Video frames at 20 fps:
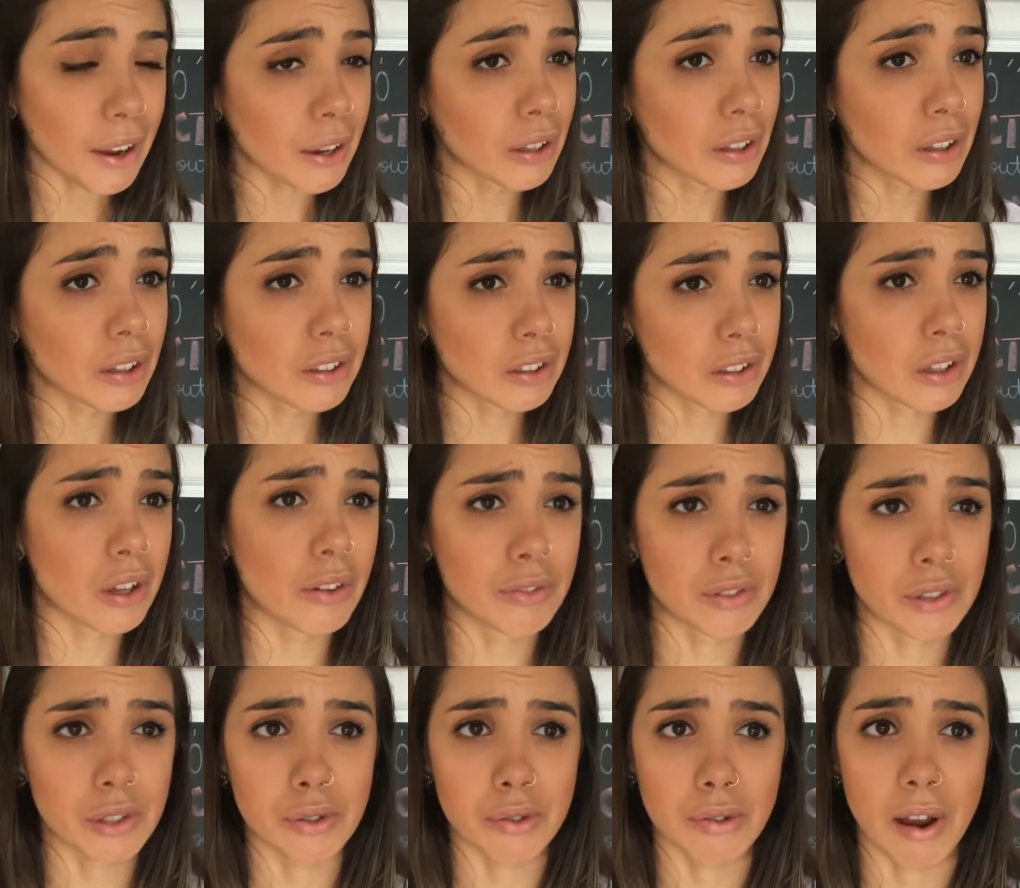I
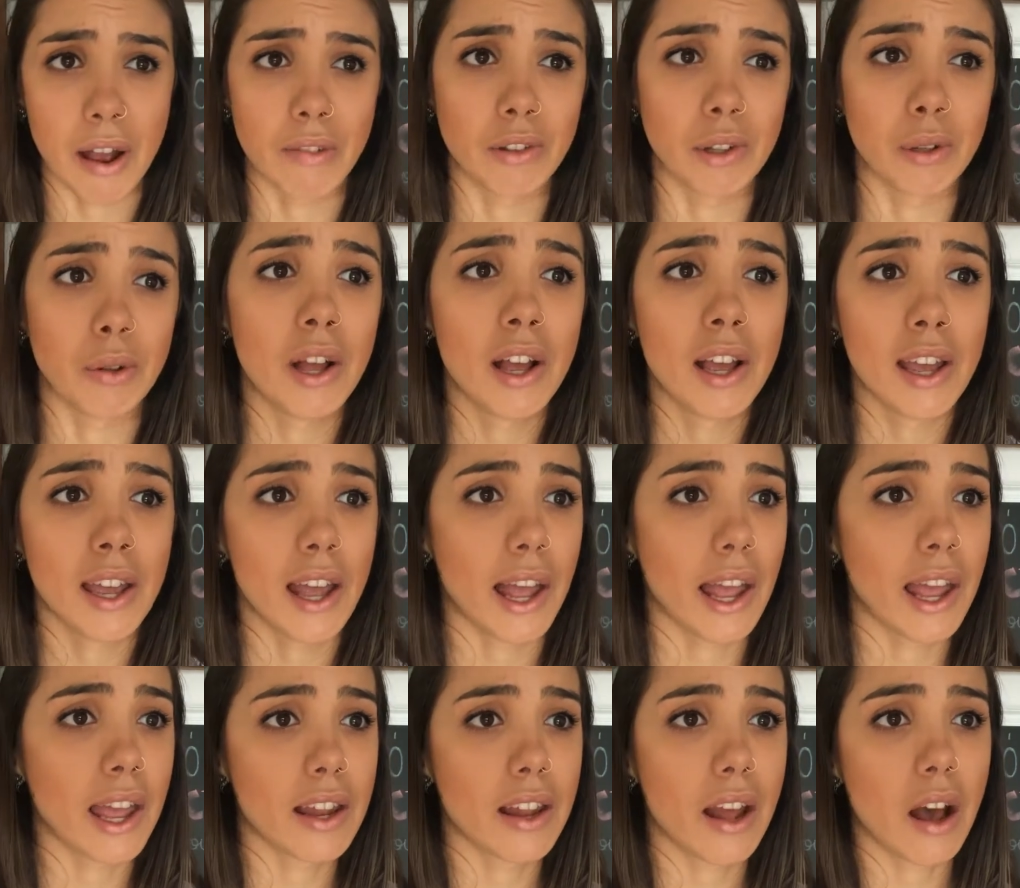love to travel
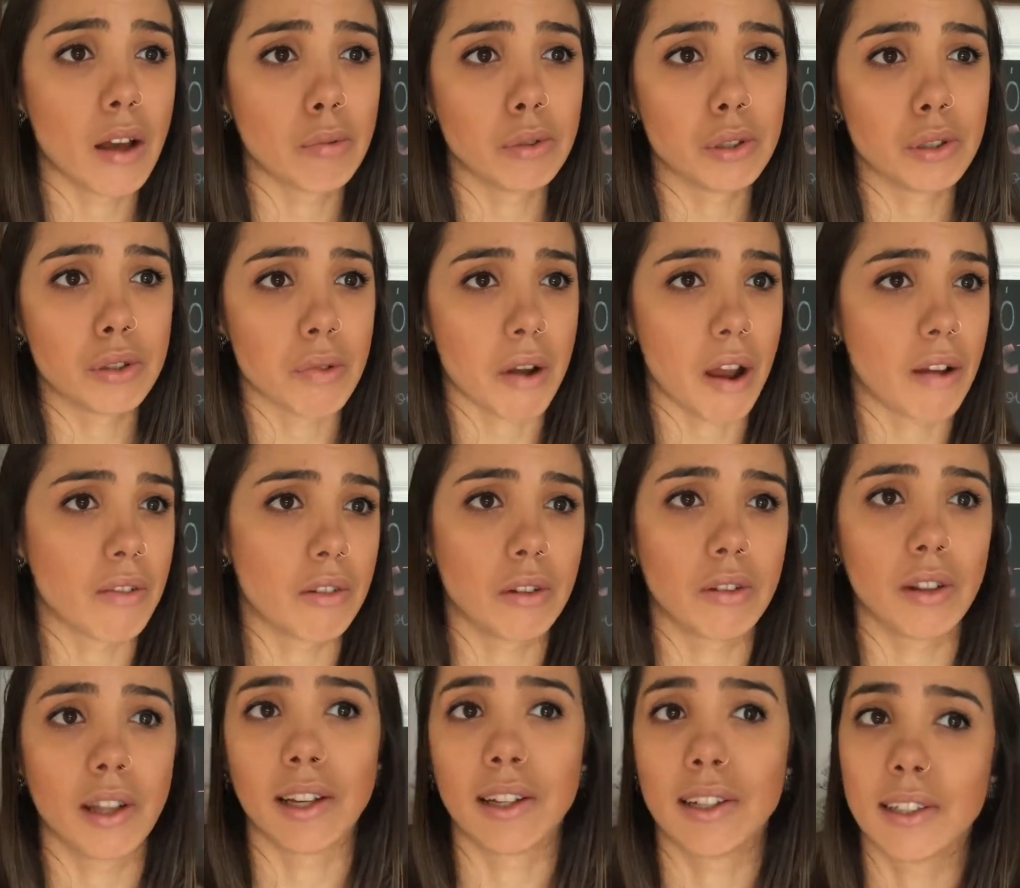and I would
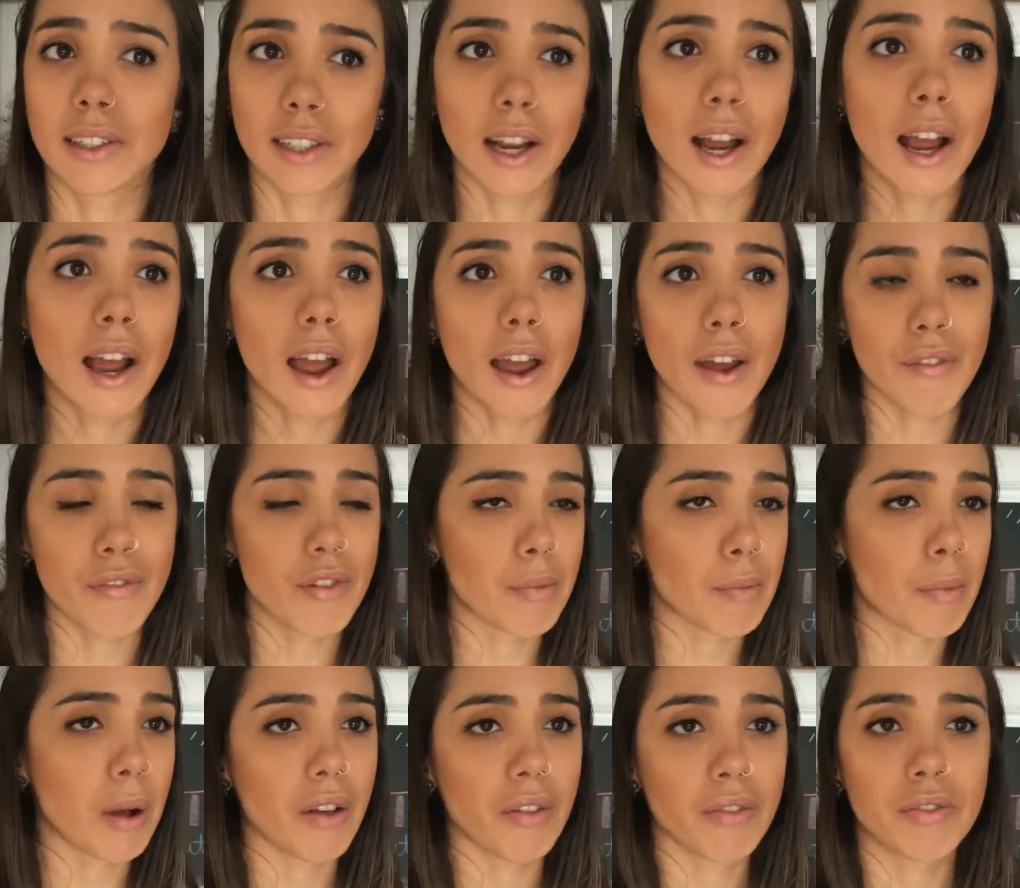travel like
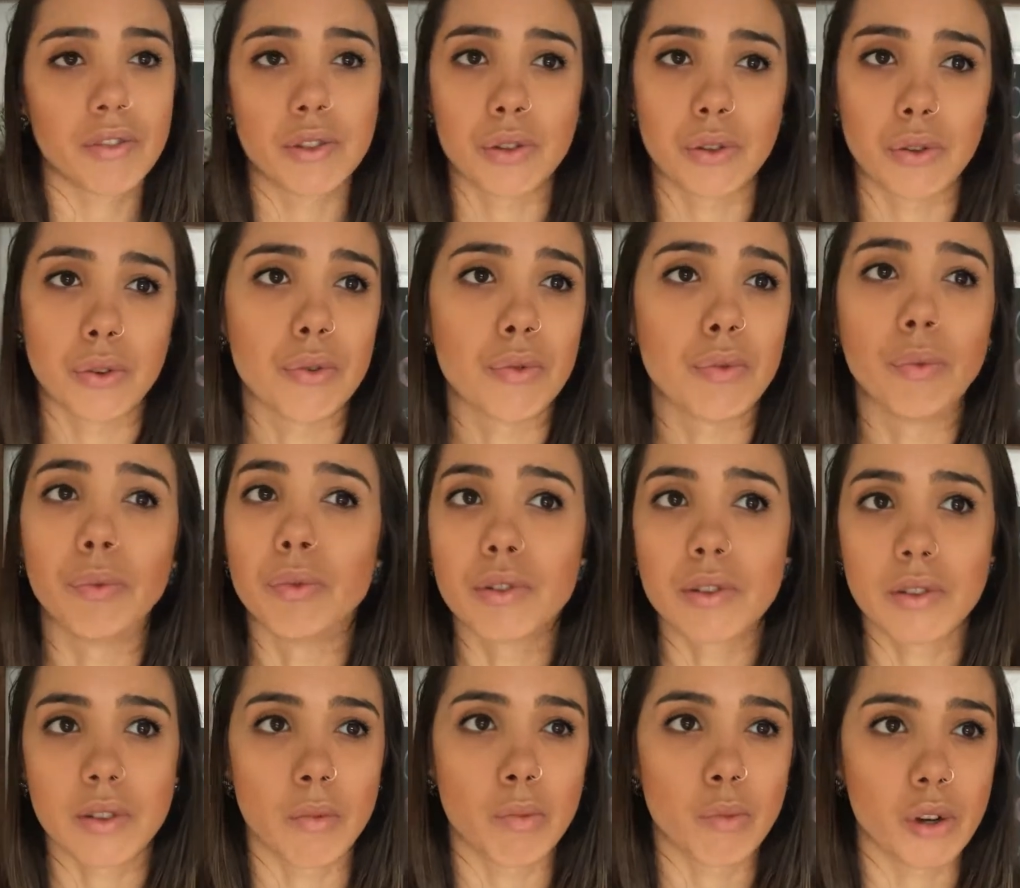every month to
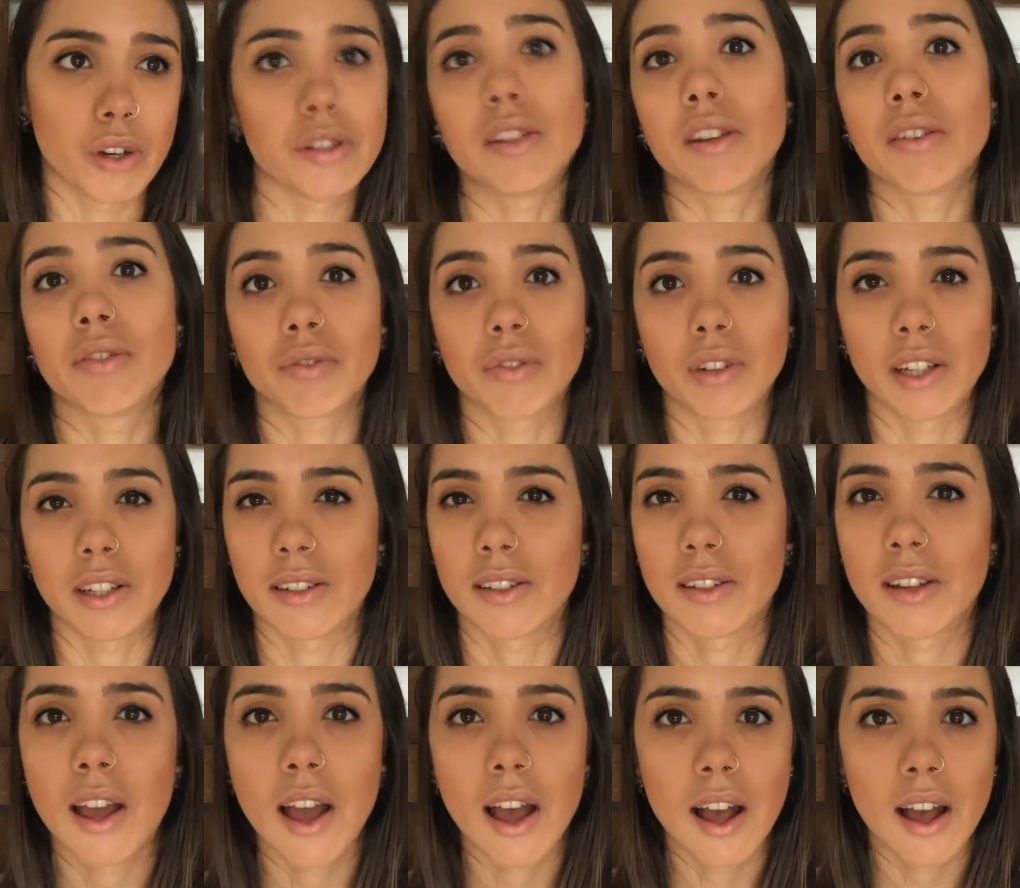somewhere
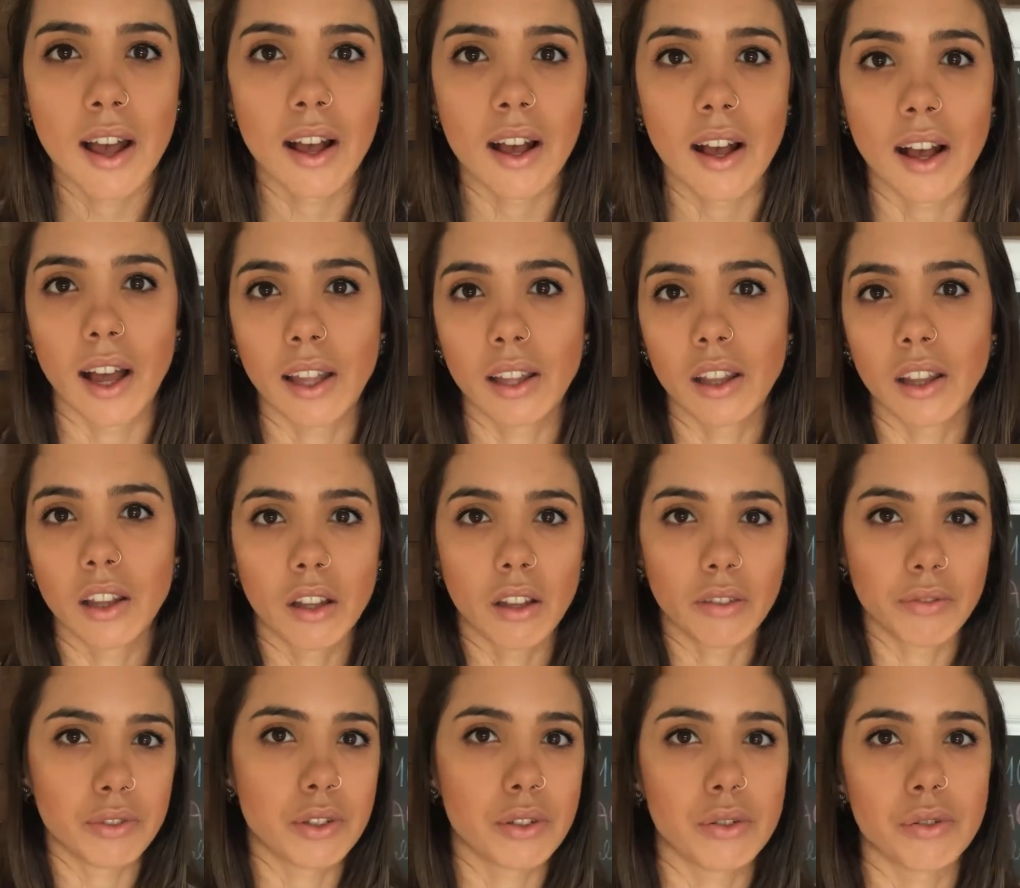different. I
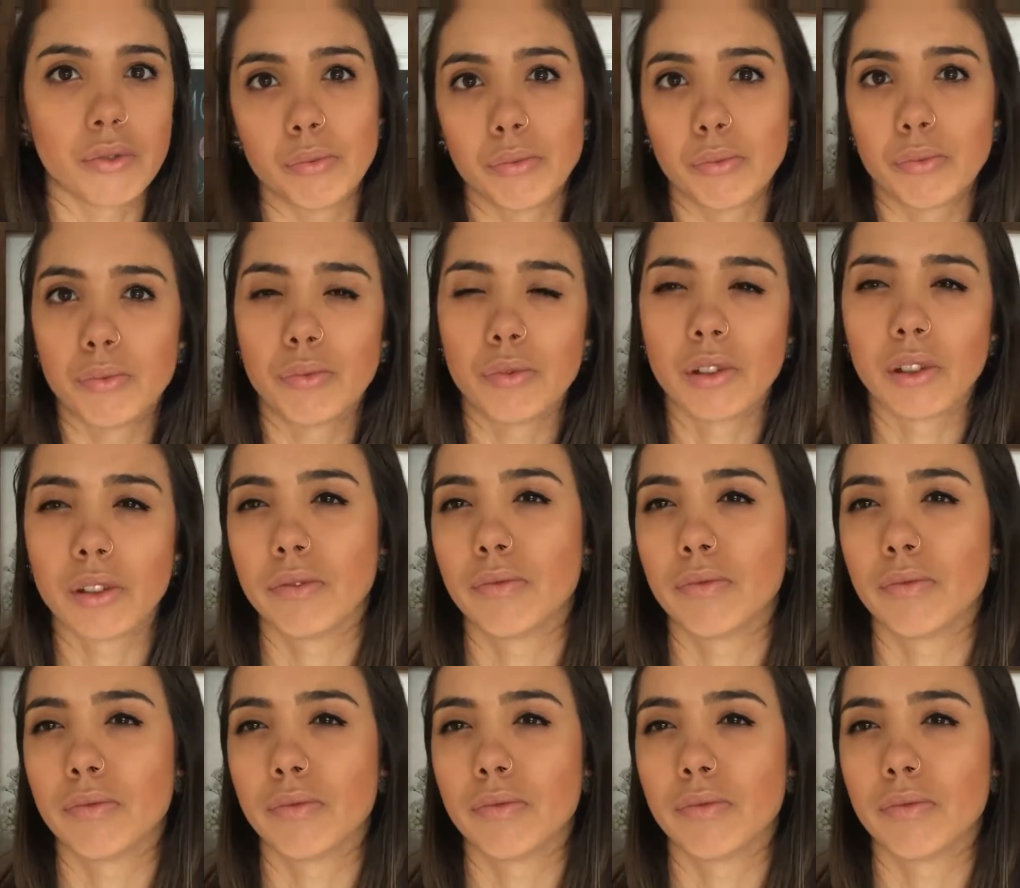love to